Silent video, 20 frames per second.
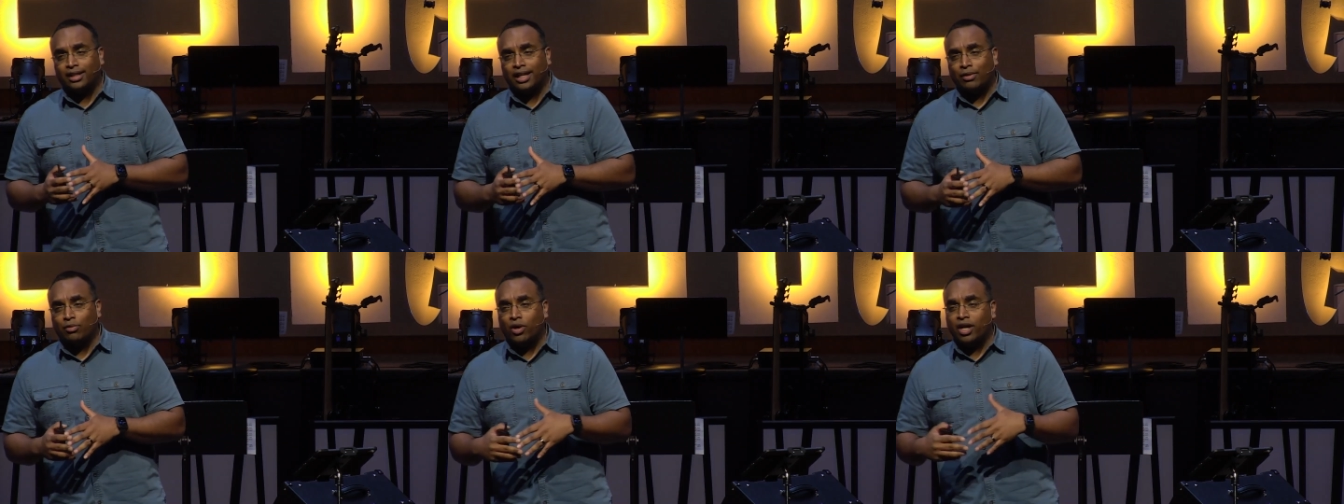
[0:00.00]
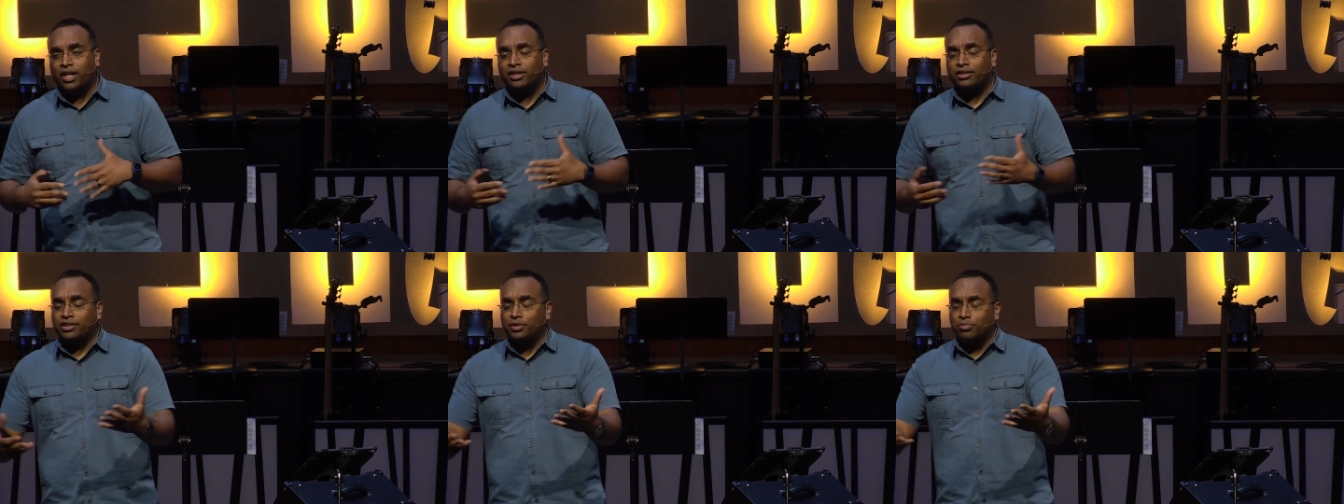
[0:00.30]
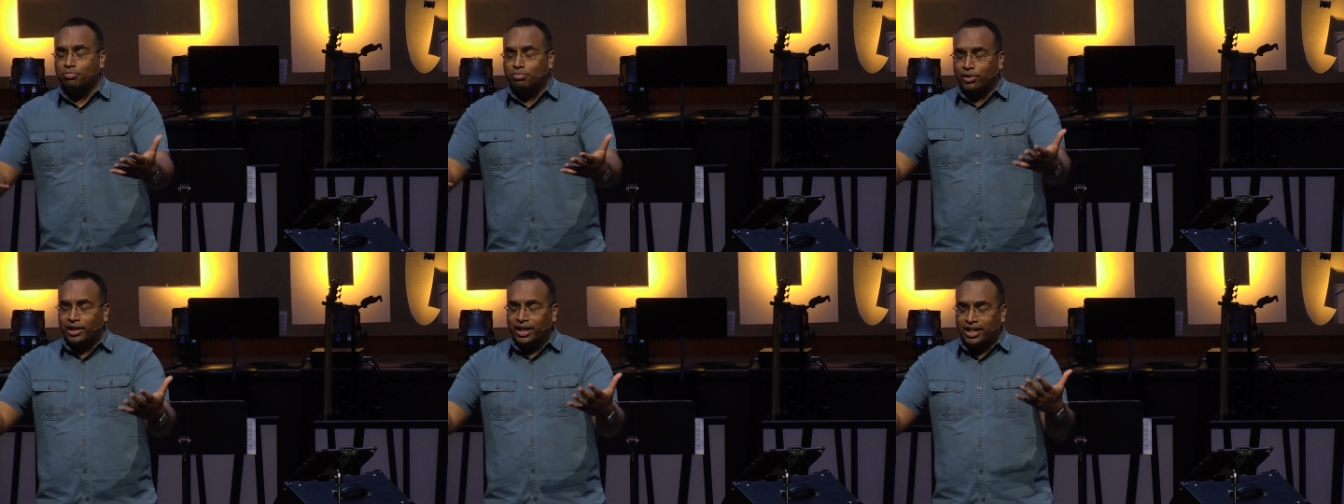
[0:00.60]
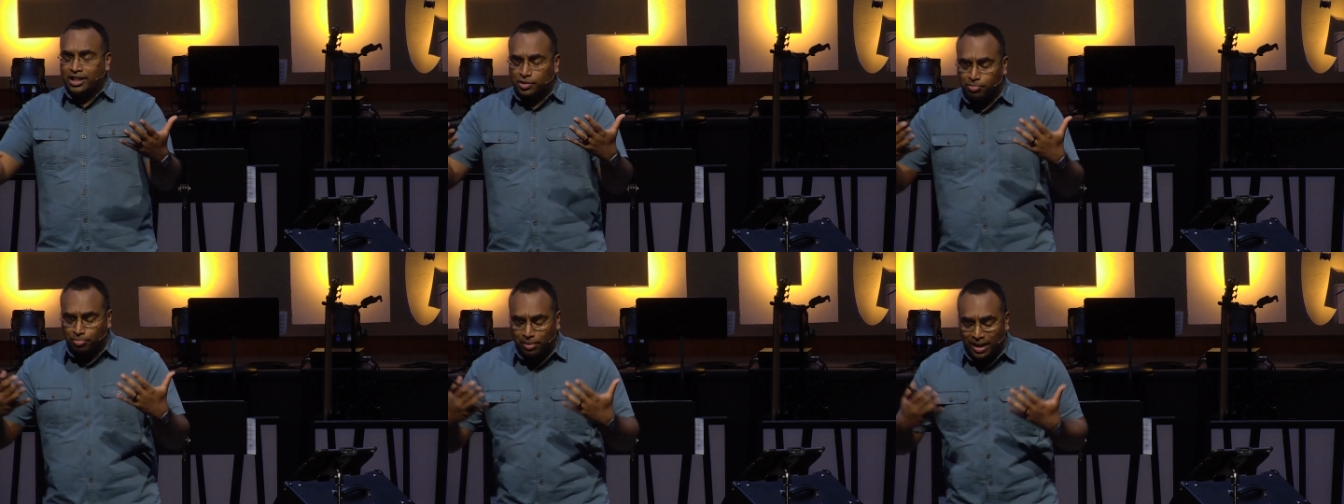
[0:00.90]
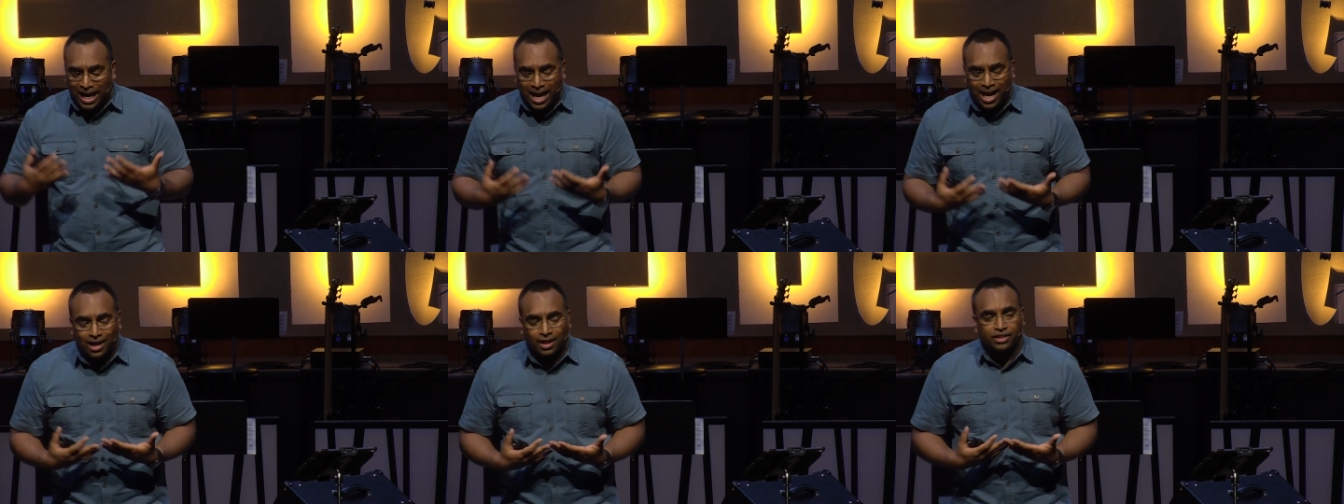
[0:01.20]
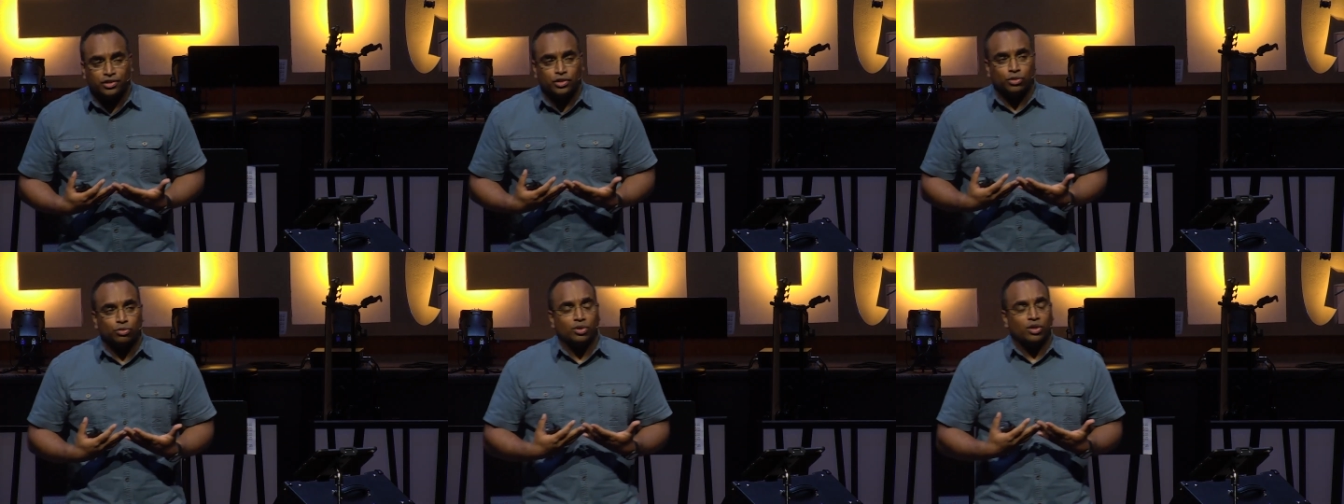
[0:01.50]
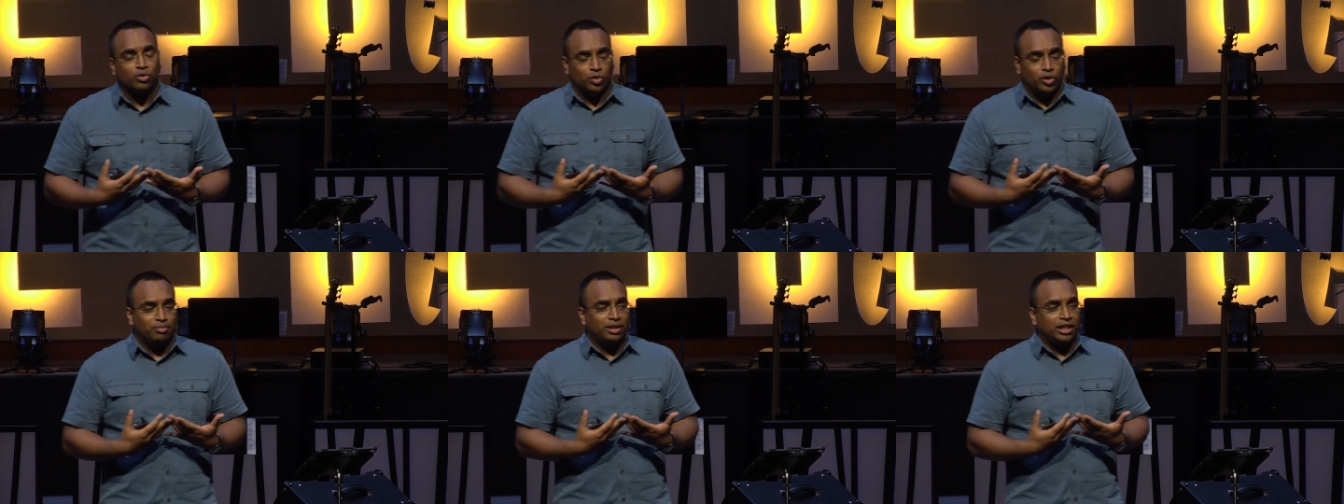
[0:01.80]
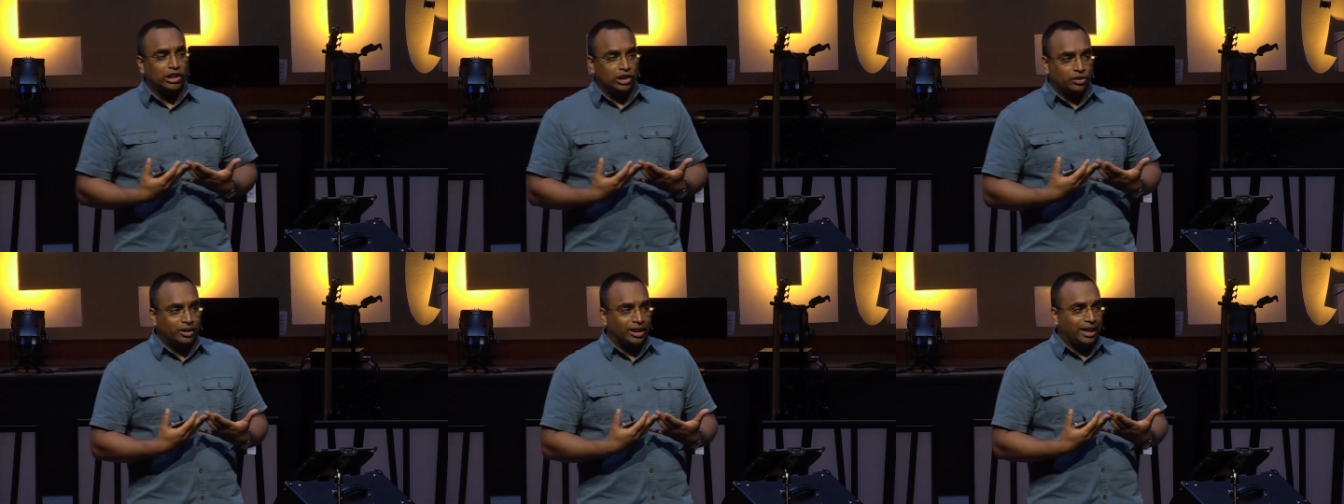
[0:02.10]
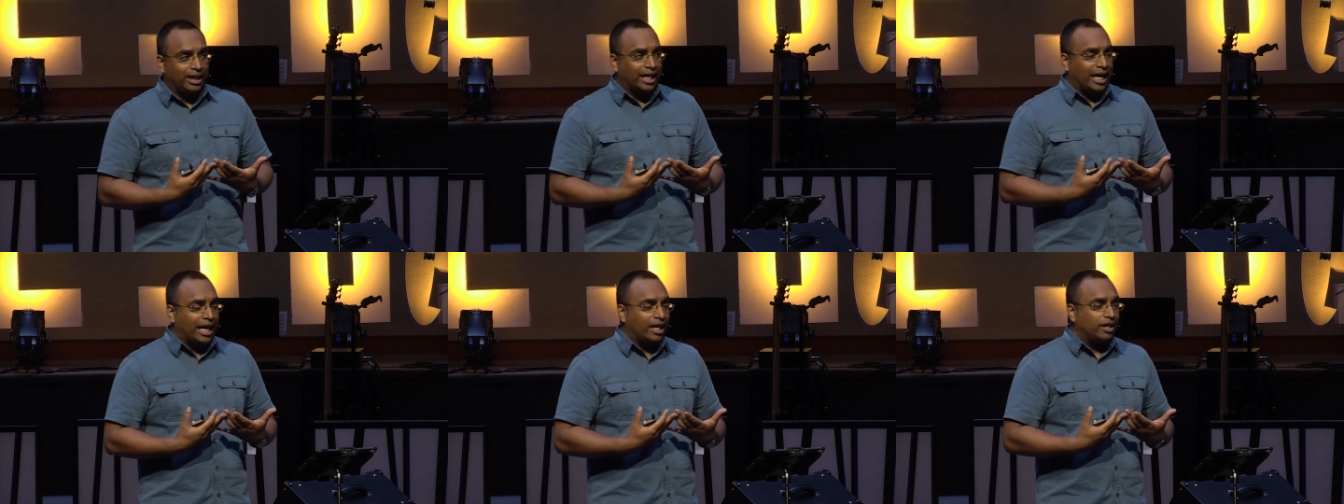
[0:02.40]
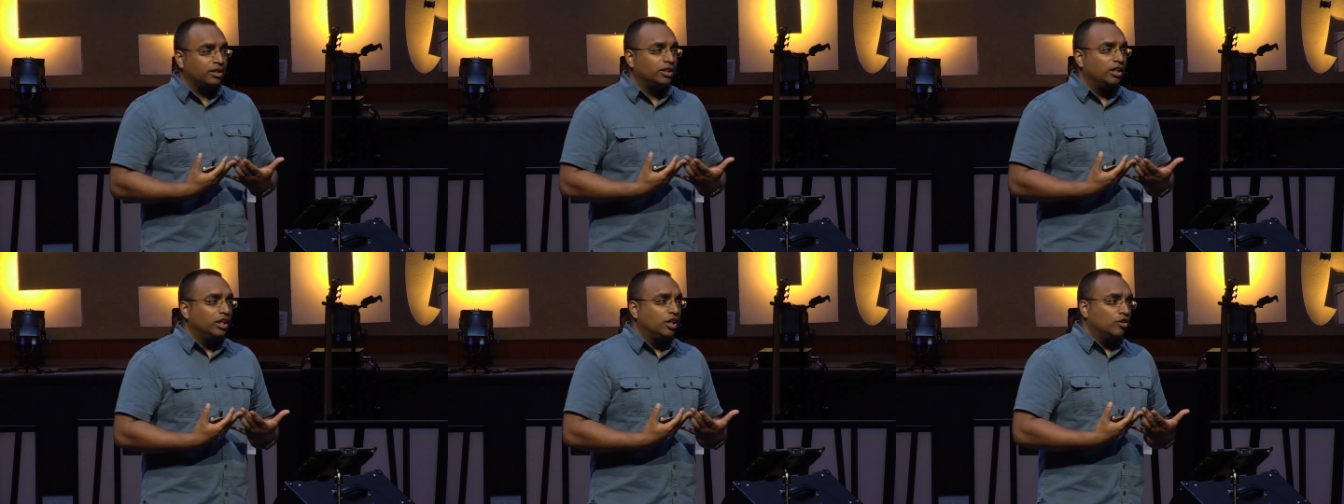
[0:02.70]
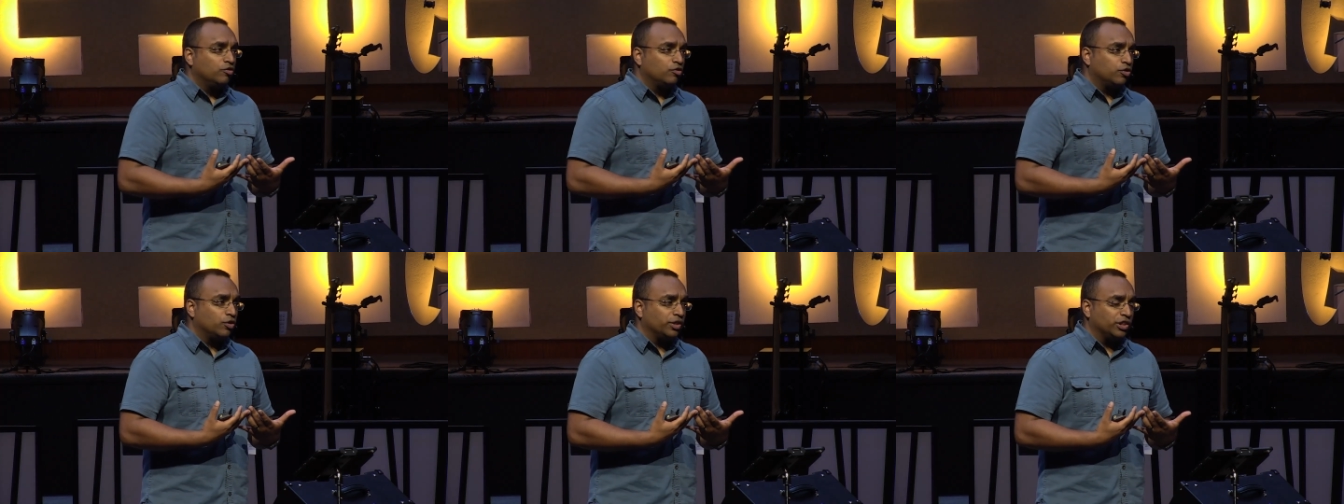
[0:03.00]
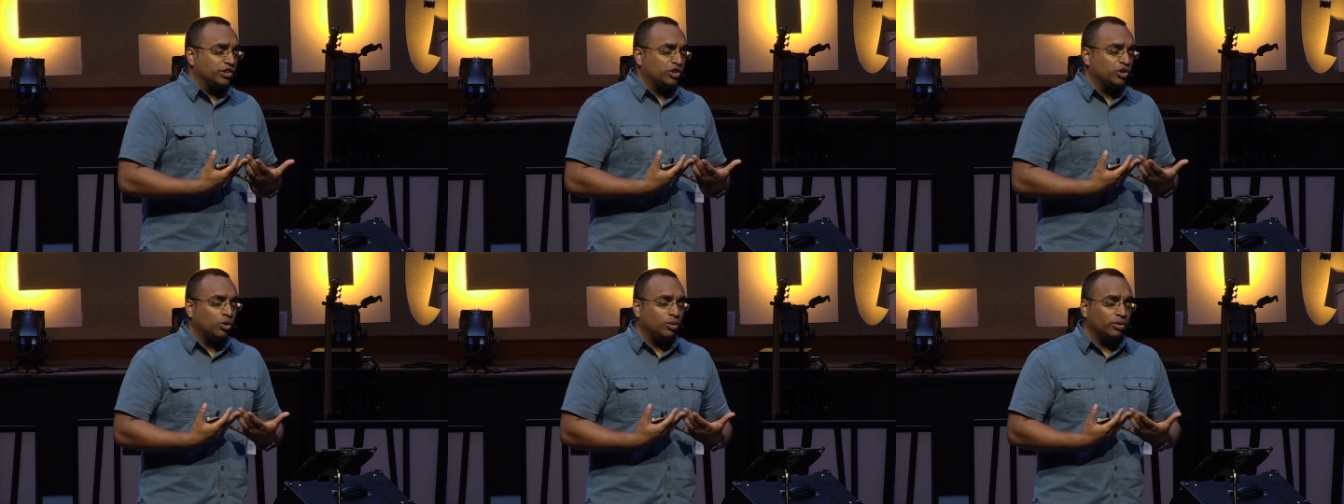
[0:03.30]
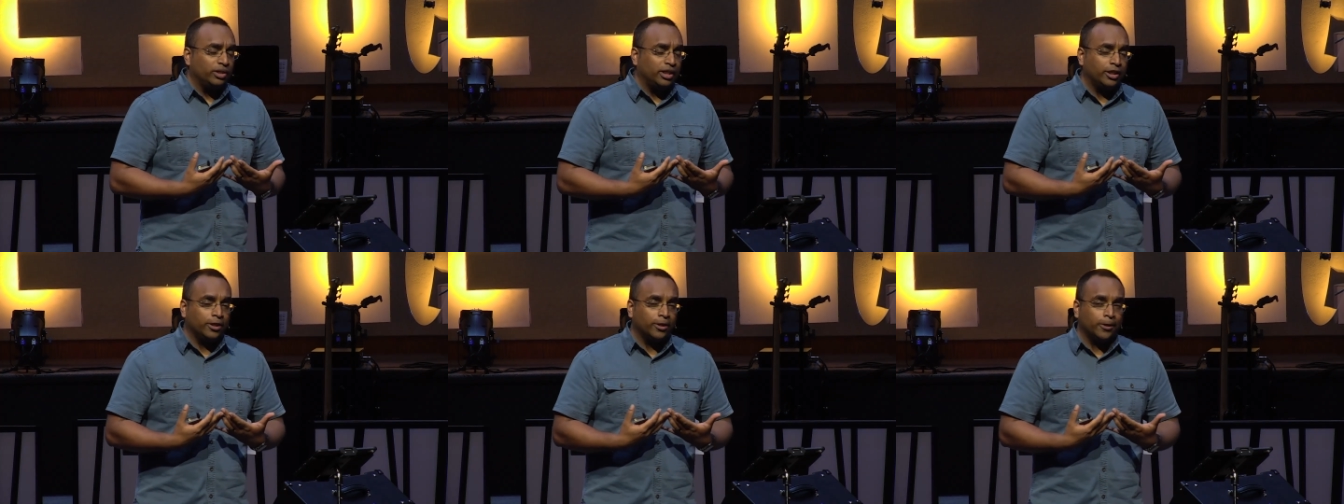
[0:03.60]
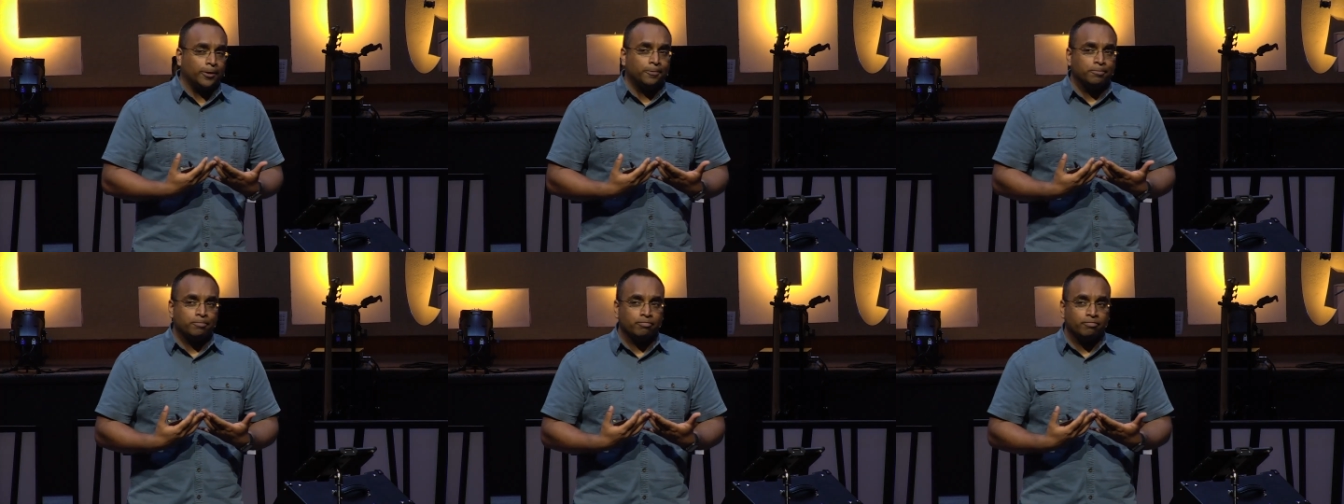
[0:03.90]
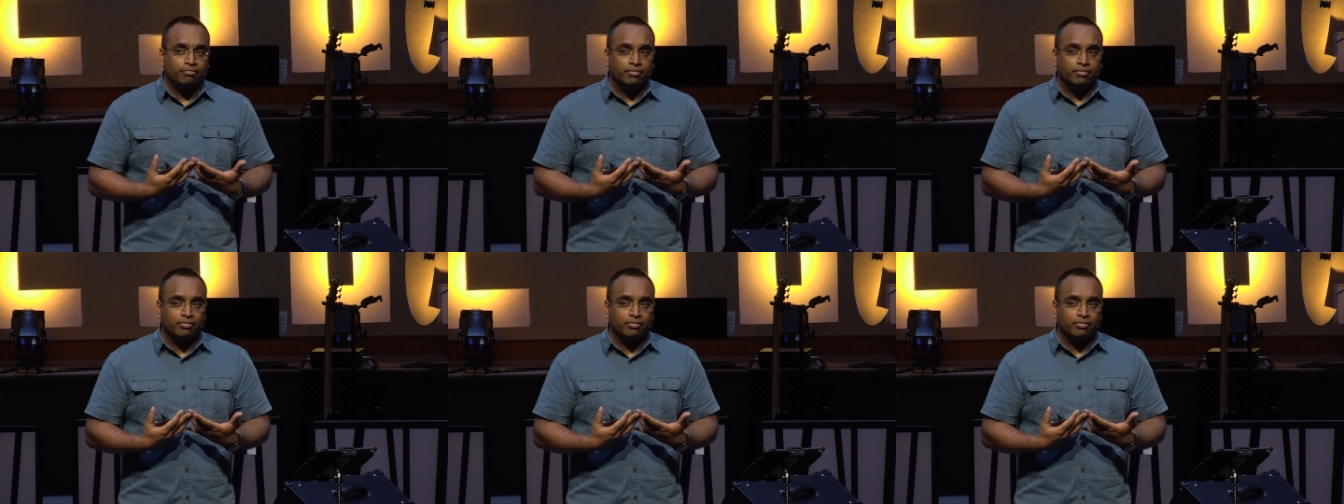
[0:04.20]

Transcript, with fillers: I want to bring us back to what we've been looking at for this whole year.